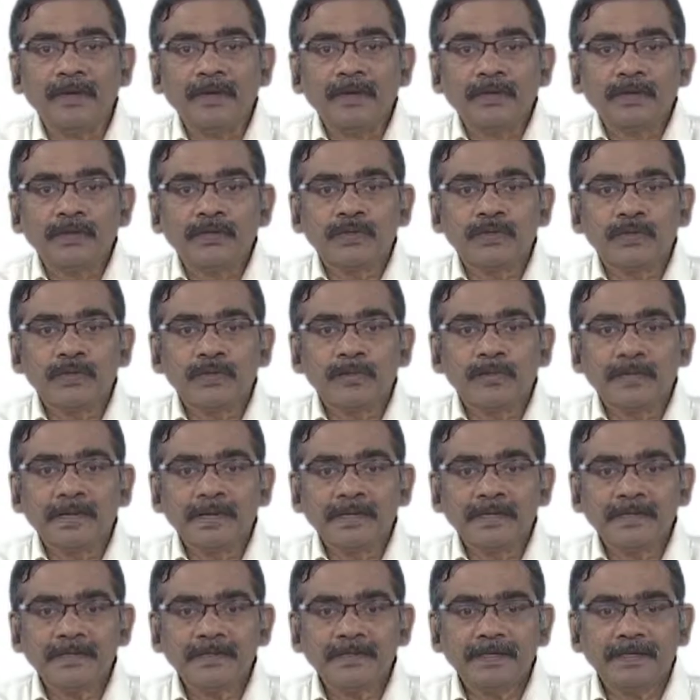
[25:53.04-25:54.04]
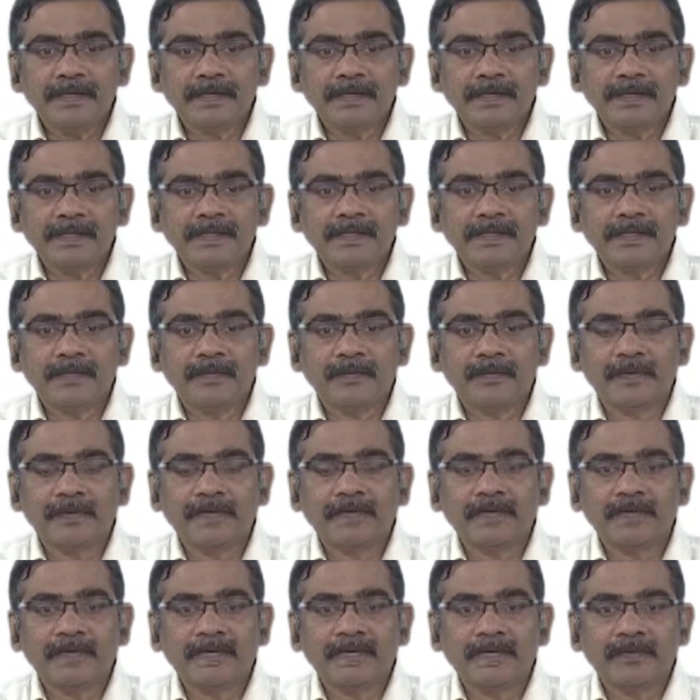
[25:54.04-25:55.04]
So, based on this we
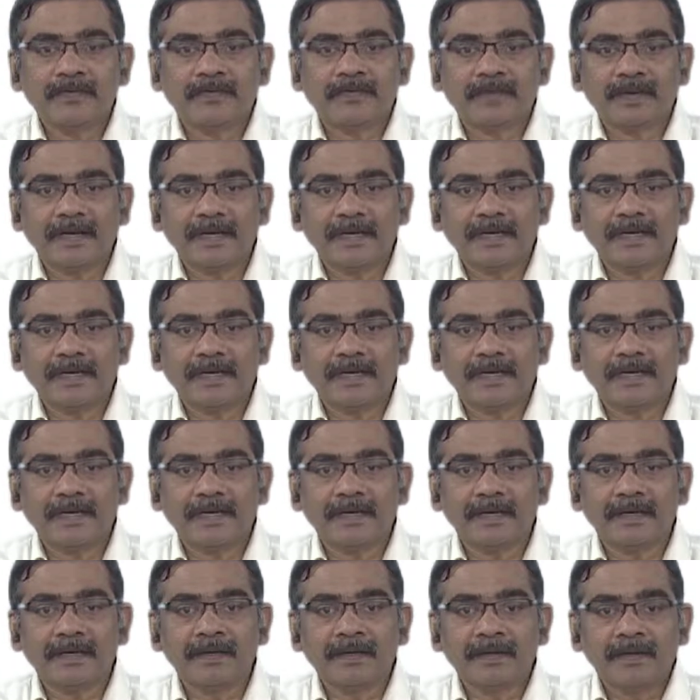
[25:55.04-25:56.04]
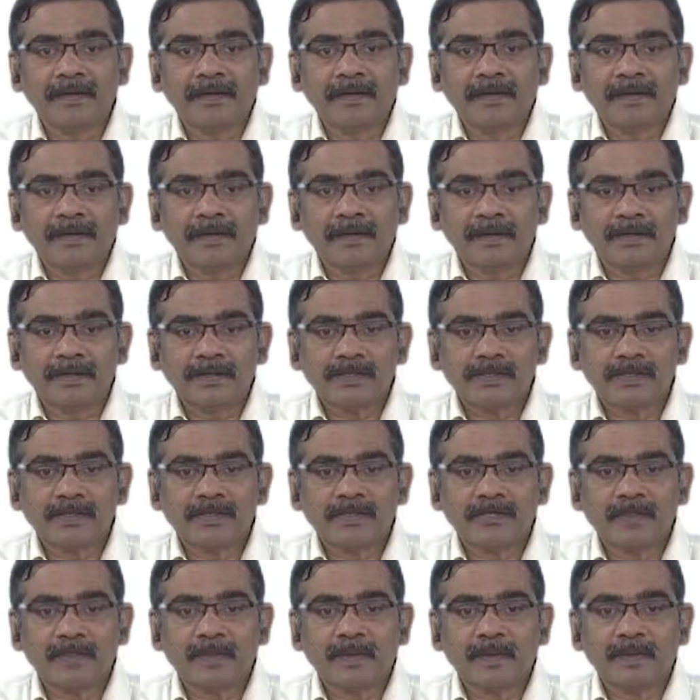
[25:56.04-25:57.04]
can define lots
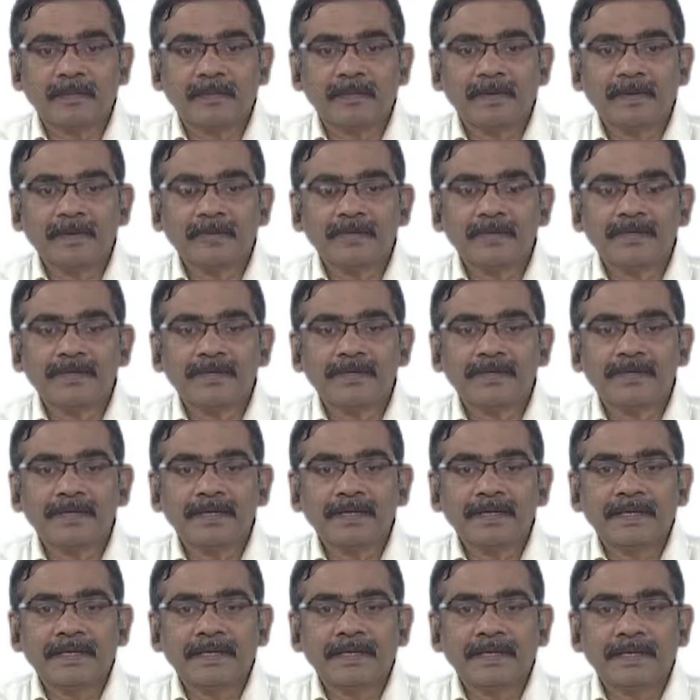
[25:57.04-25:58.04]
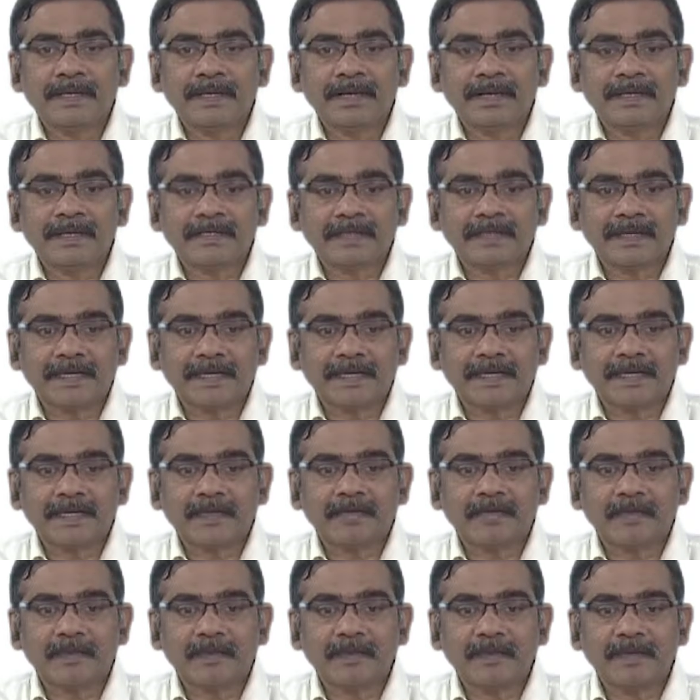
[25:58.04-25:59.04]
of problems like
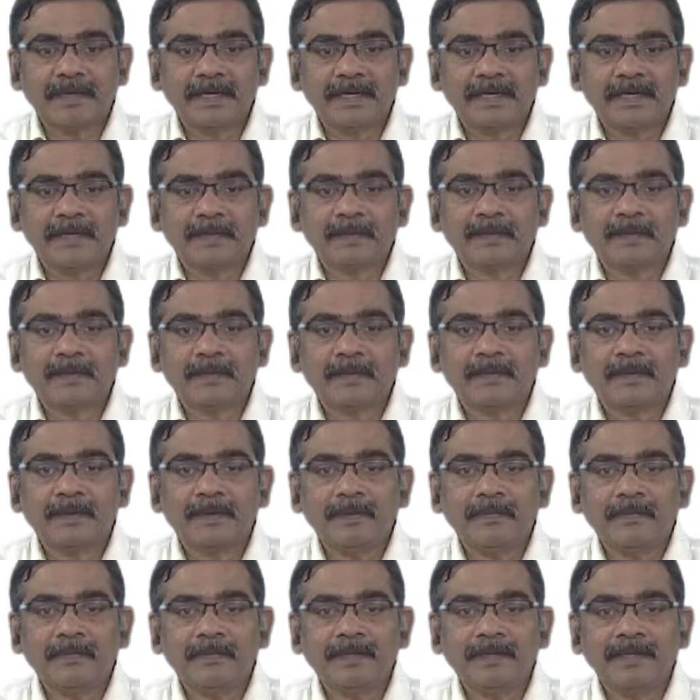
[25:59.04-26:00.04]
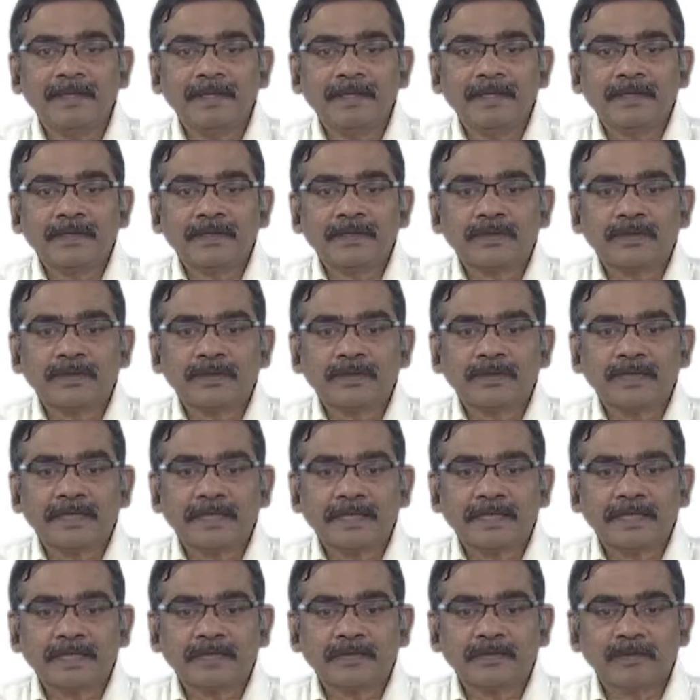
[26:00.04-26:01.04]
satisfiability problem. So,
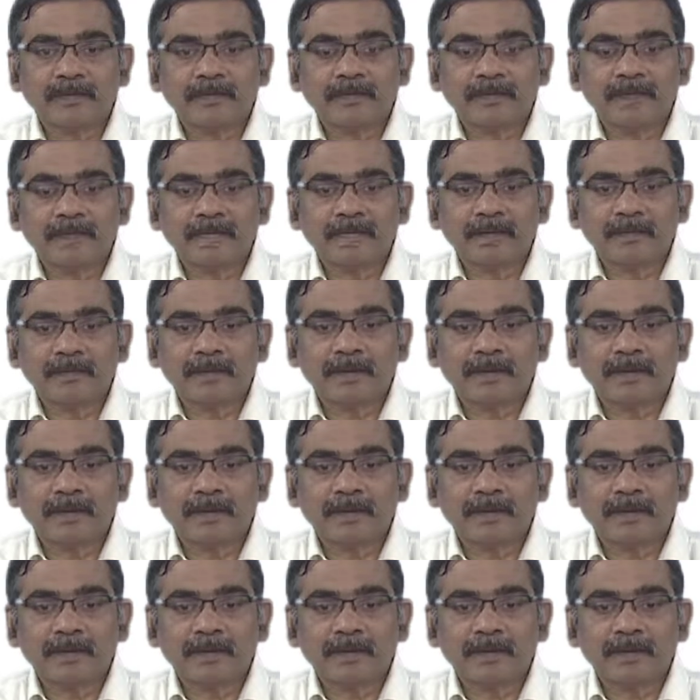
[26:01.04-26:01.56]
satisfiability